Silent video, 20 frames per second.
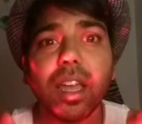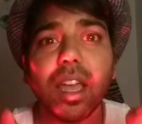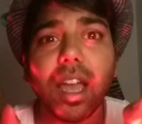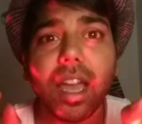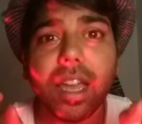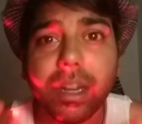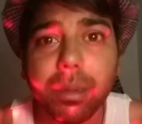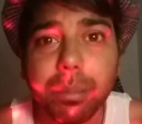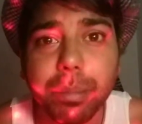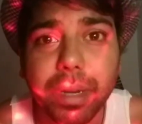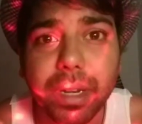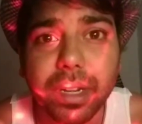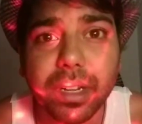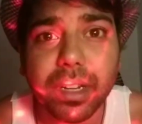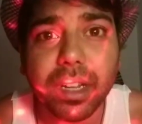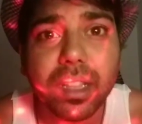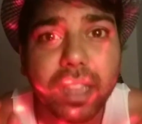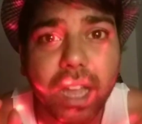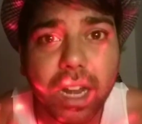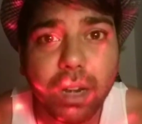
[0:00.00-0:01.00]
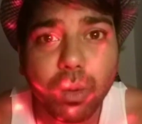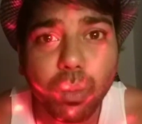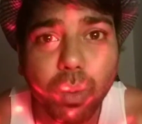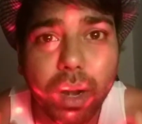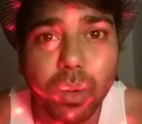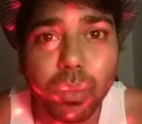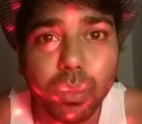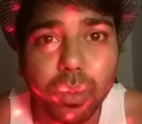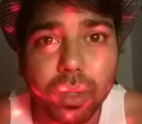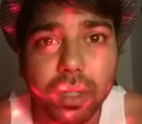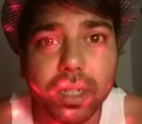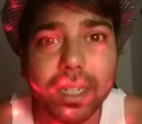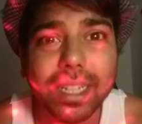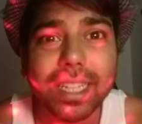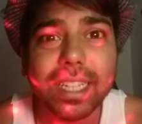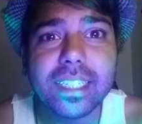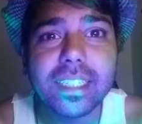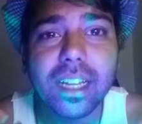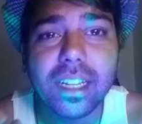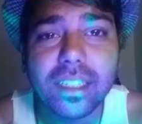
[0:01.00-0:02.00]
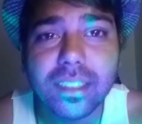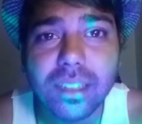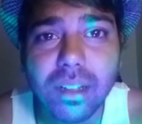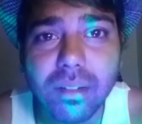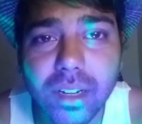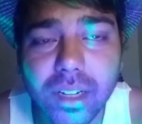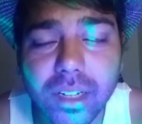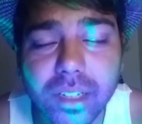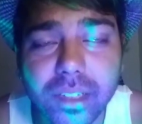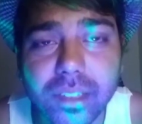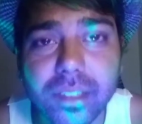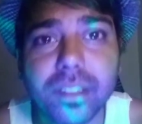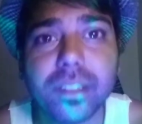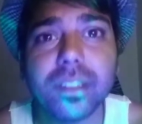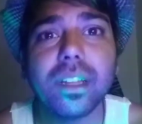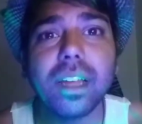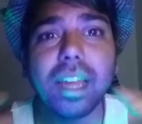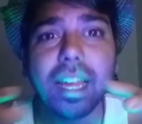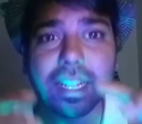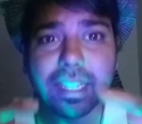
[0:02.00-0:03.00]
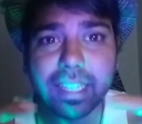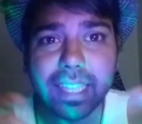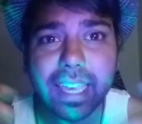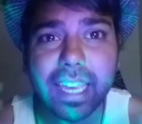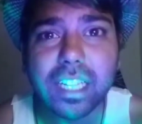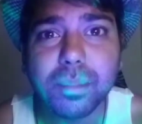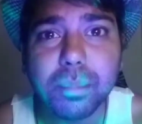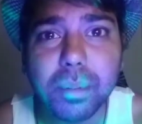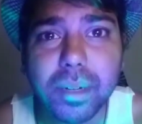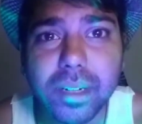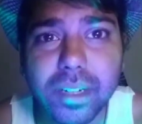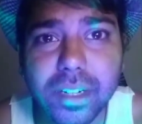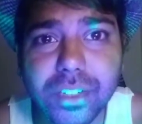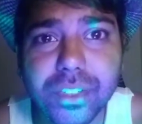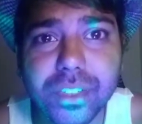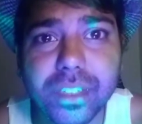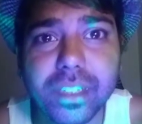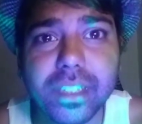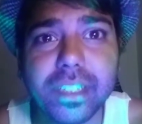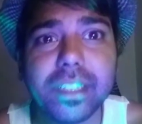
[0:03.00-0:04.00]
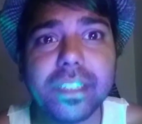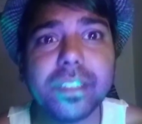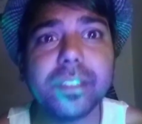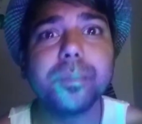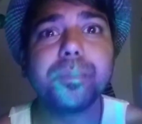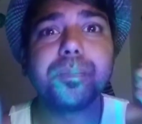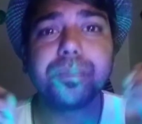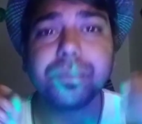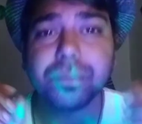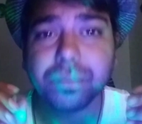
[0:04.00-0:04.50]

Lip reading: I repeat, that one word is Kasavalier, and the explanation is,